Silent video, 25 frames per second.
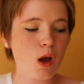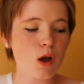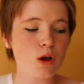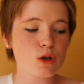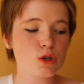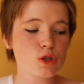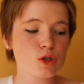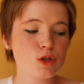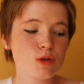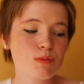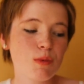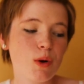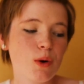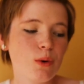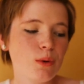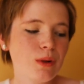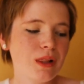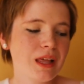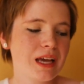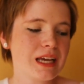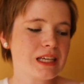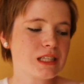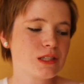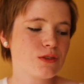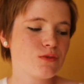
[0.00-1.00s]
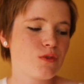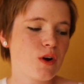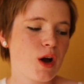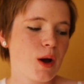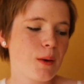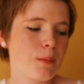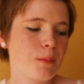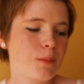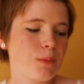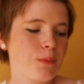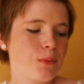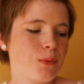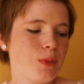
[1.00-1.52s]
Schmoll is
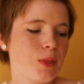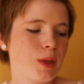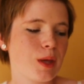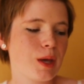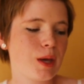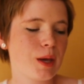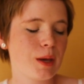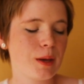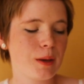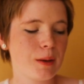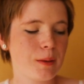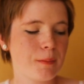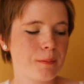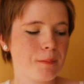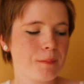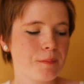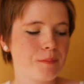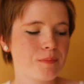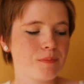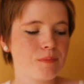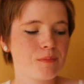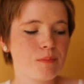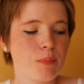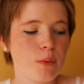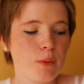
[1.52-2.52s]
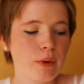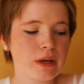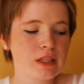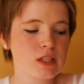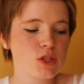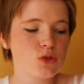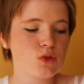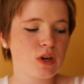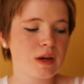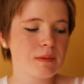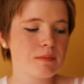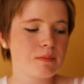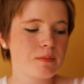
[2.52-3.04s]
from the Boy in
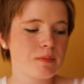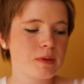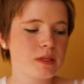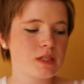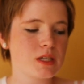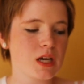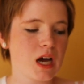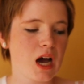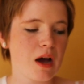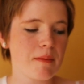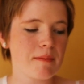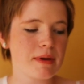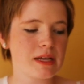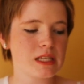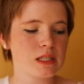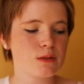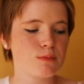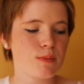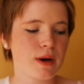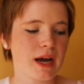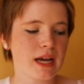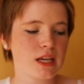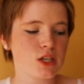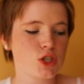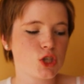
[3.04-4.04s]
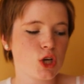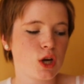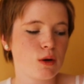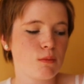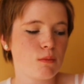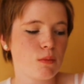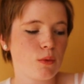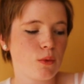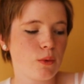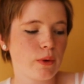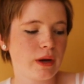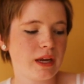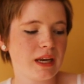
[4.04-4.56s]
Striped Pyjamas by John
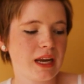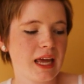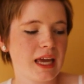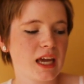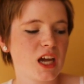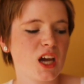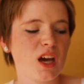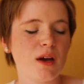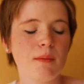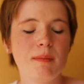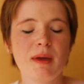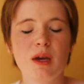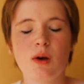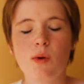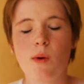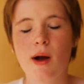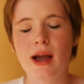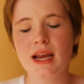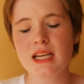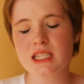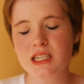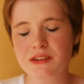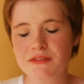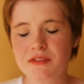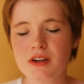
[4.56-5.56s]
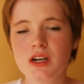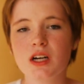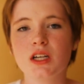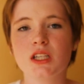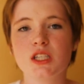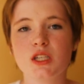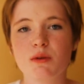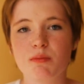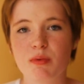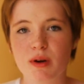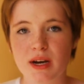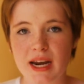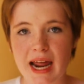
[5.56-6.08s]
Boyne. It could be quite difficult
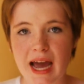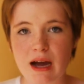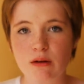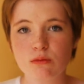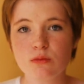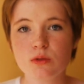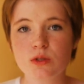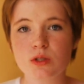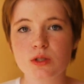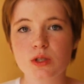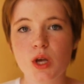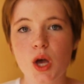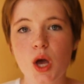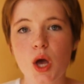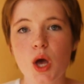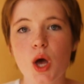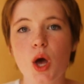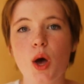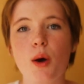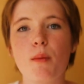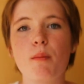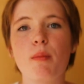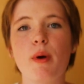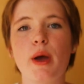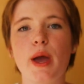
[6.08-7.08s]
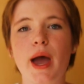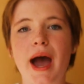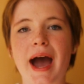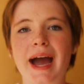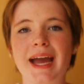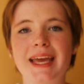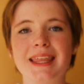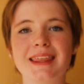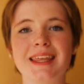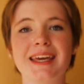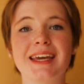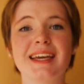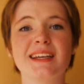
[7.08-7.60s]
to pronounce, but
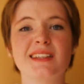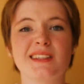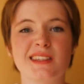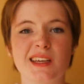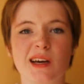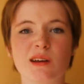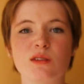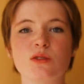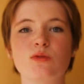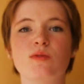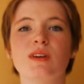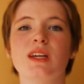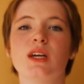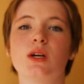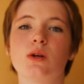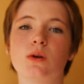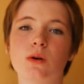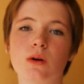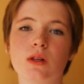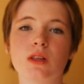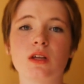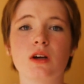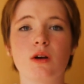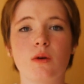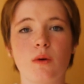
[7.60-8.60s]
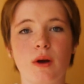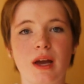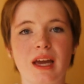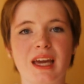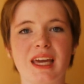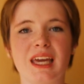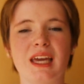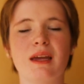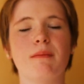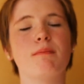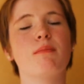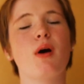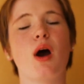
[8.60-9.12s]
I think it sounds really cool and
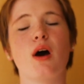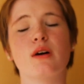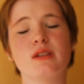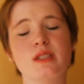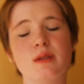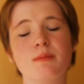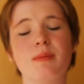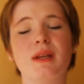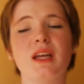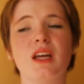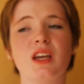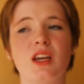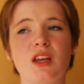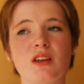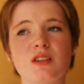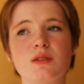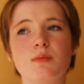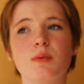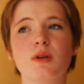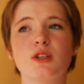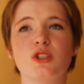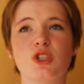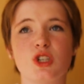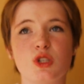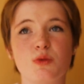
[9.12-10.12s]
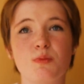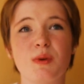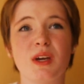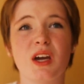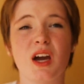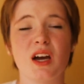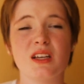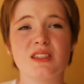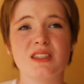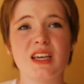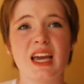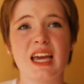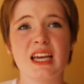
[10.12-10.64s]
quirky, possibly unusable just
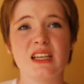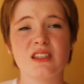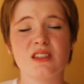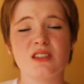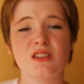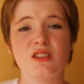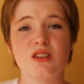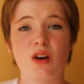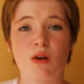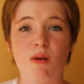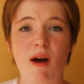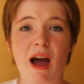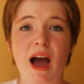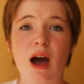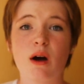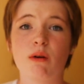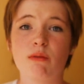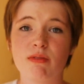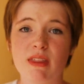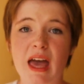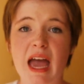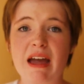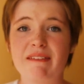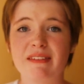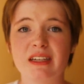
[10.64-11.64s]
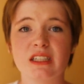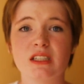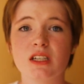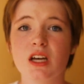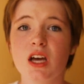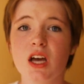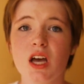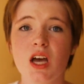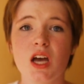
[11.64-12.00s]
because it is so out there and